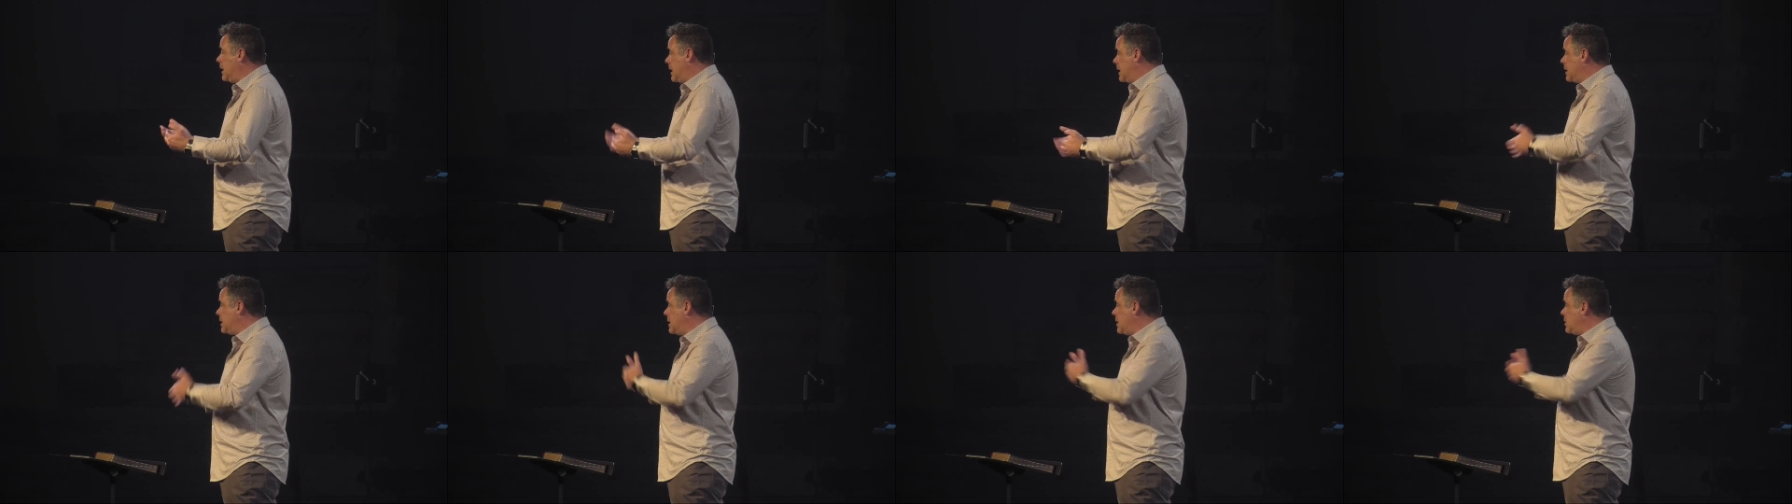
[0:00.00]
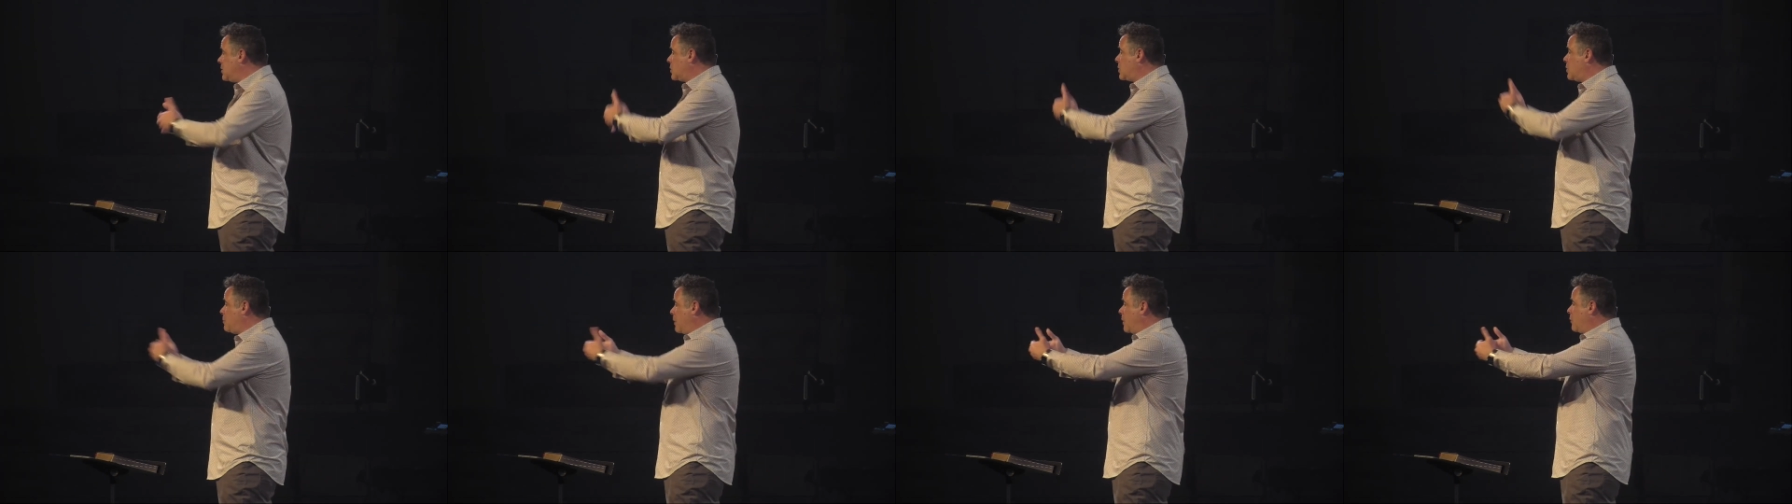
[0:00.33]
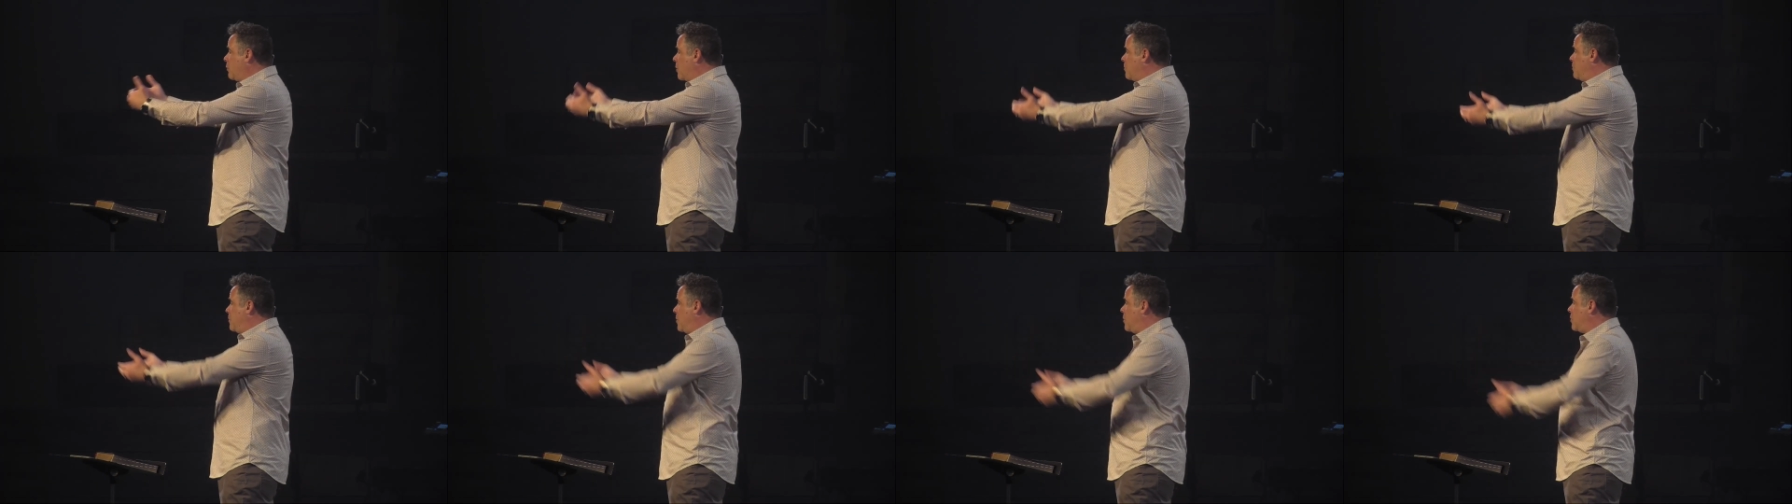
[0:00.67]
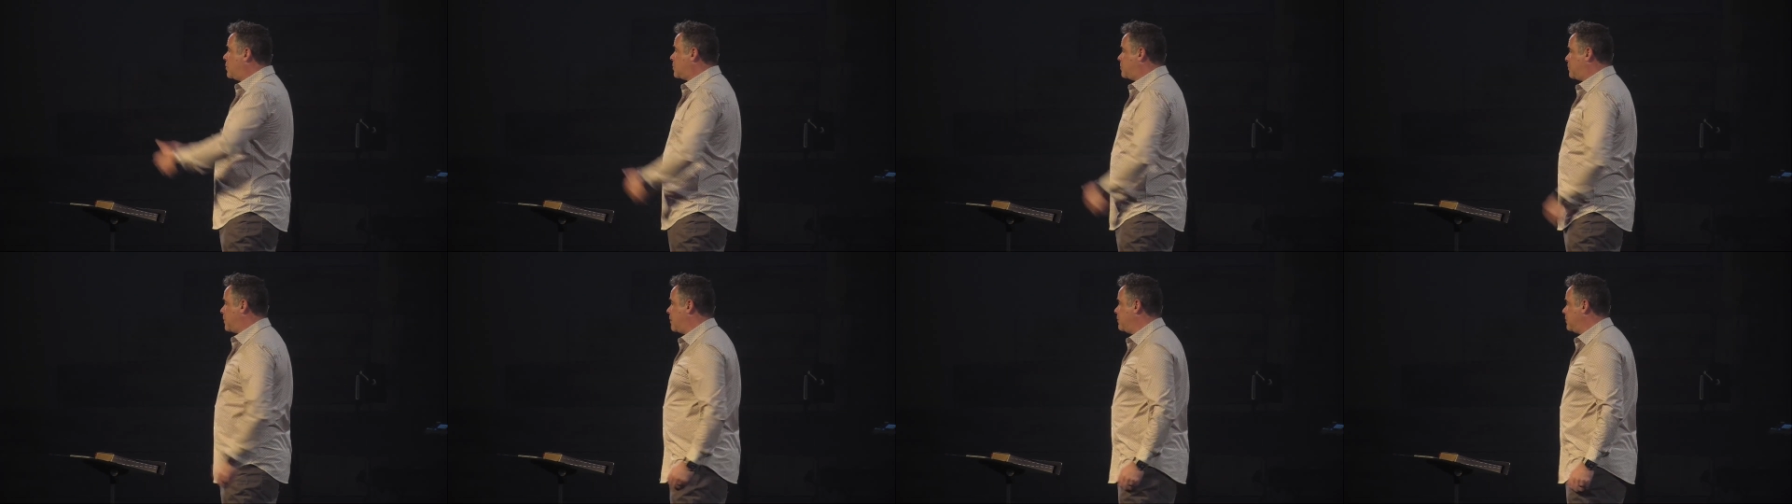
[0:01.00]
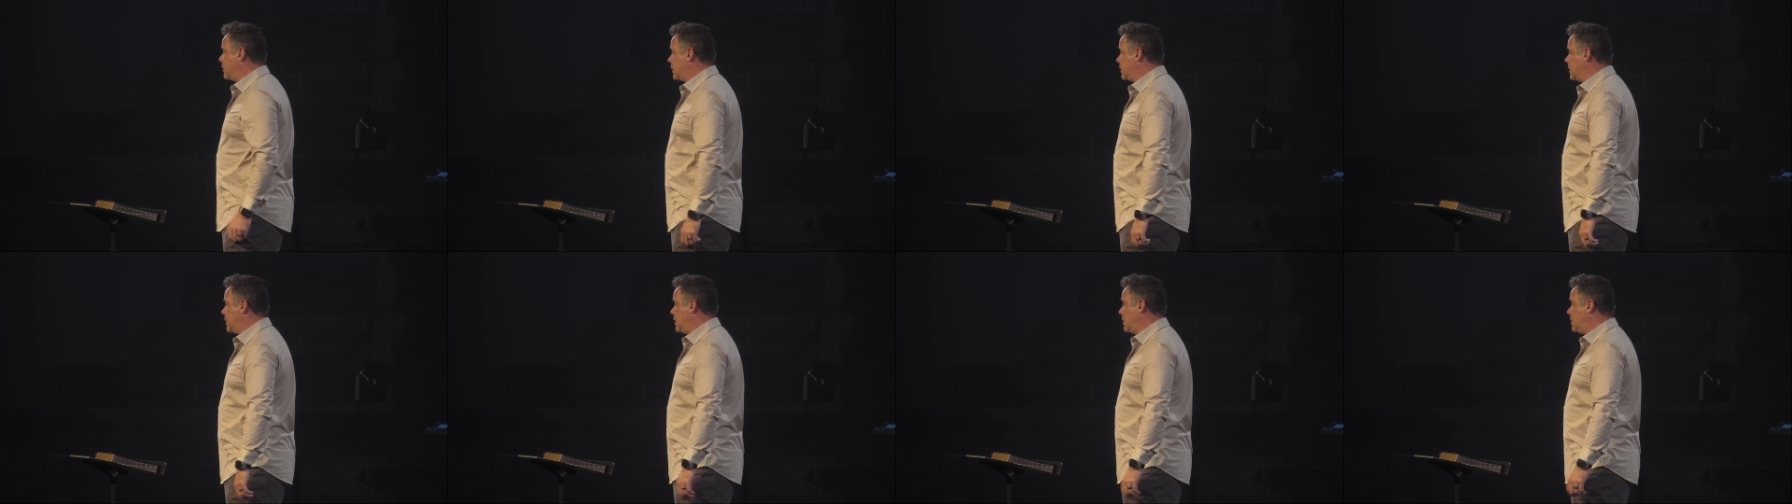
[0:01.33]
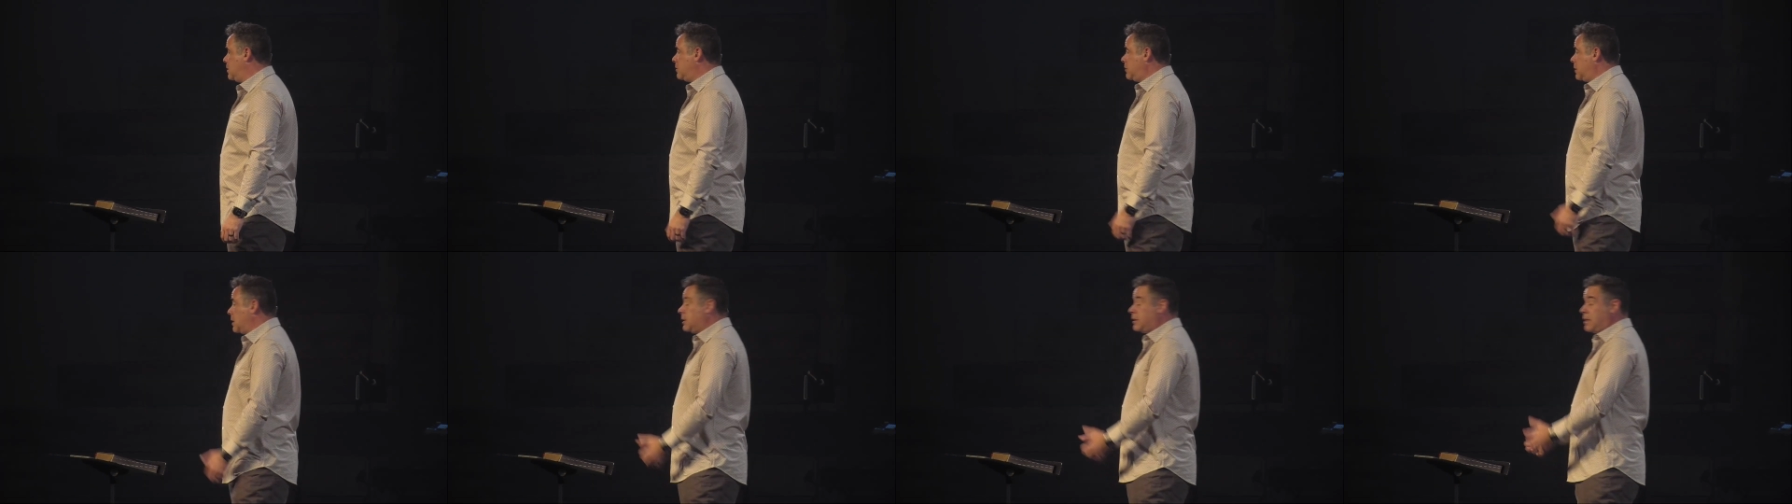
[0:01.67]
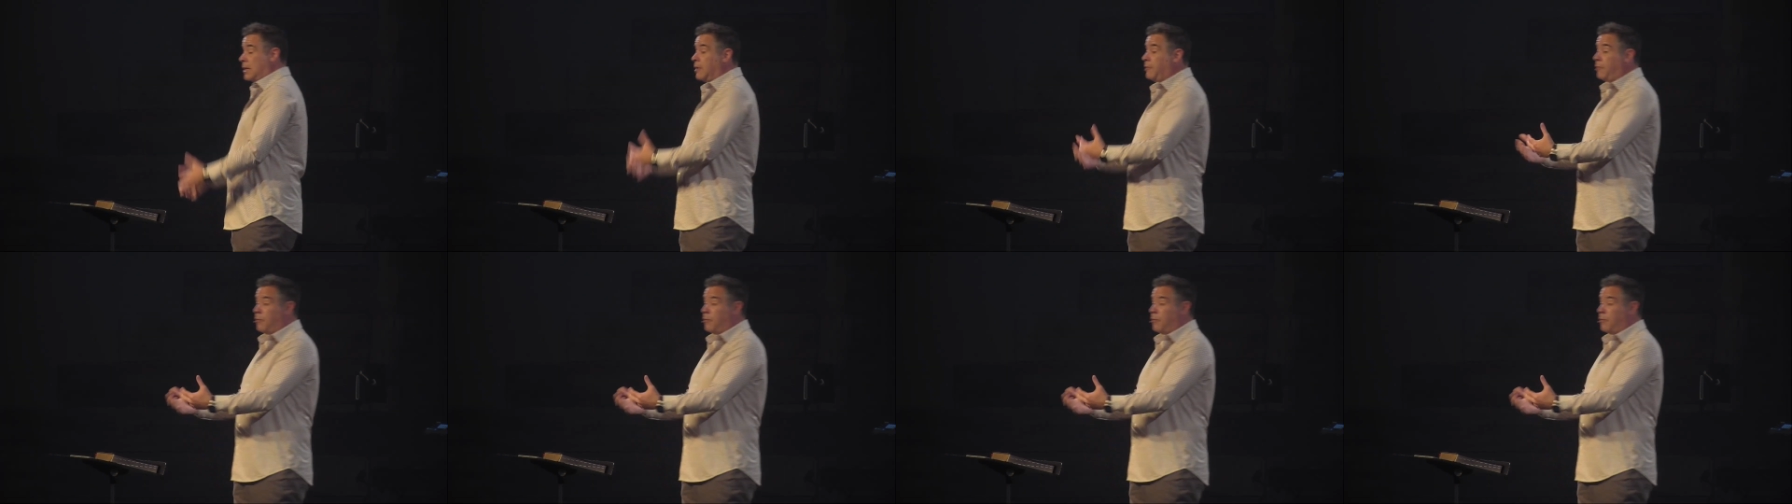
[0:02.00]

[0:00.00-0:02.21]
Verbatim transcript: it needs to be rebuked publicly. Do you think that